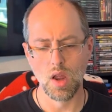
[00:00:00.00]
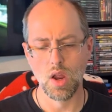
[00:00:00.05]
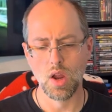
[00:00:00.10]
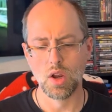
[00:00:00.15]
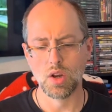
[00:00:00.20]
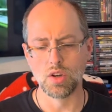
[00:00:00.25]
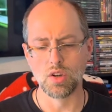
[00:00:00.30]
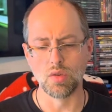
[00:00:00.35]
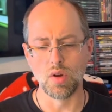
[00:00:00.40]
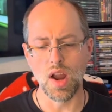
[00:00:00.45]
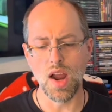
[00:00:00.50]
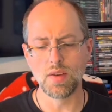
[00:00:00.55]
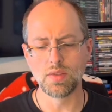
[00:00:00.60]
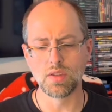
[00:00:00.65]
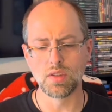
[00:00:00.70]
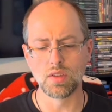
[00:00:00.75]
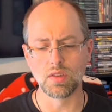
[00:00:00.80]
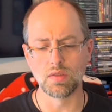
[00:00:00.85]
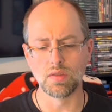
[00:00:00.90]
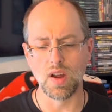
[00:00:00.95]
Drive to
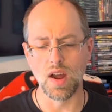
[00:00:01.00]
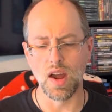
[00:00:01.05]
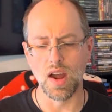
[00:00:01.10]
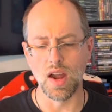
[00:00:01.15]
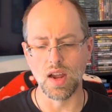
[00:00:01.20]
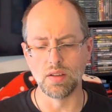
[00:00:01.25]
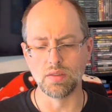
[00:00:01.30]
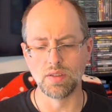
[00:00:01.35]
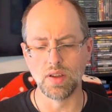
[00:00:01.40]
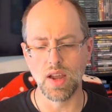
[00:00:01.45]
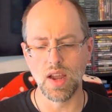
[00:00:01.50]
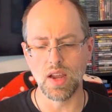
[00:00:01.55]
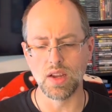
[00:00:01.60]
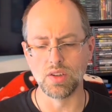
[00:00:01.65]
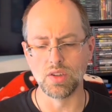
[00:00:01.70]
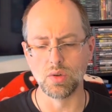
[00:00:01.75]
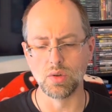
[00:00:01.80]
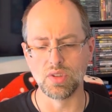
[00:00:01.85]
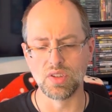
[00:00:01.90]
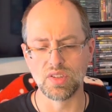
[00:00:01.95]
survive as
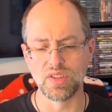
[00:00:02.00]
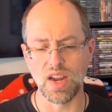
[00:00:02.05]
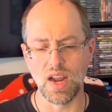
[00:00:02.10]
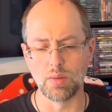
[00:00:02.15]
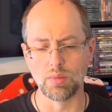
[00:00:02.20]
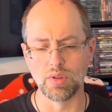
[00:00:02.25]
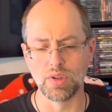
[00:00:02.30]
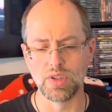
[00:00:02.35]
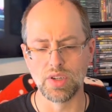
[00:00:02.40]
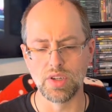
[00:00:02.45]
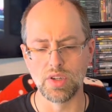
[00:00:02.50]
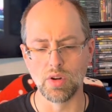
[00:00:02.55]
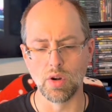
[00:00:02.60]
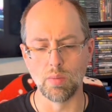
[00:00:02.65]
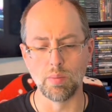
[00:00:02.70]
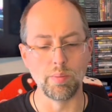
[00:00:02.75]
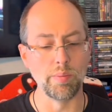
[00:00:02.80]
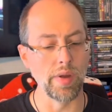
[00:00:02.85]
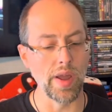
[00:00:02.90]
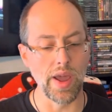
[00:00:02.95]
you establish
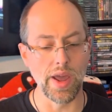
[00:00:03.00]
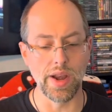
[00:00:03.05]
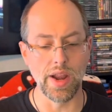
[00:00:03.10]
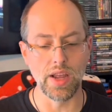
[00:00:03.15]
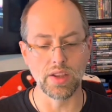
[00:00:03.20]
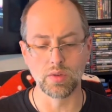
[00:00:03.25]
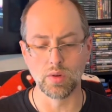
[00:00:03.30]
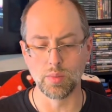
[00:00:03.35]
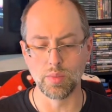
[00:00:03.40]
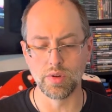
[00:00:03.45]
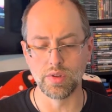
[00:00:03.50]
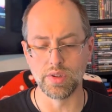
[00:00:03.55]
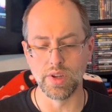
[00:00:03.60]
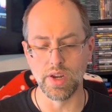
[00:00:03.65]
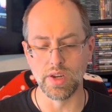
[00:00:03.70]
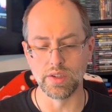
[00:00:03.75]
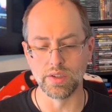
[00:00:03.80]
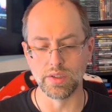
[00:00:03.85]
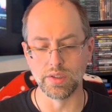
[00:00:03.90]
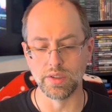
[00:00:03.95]
your badass
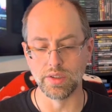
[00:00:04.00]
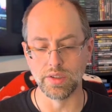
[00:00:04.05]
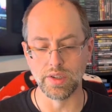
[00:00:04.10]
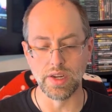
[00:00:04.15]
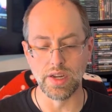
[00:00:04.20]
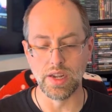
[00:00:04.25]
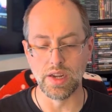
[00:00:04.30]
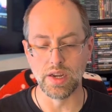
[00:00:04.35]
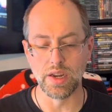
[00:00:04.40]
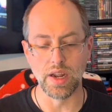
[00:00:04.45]
reputation leading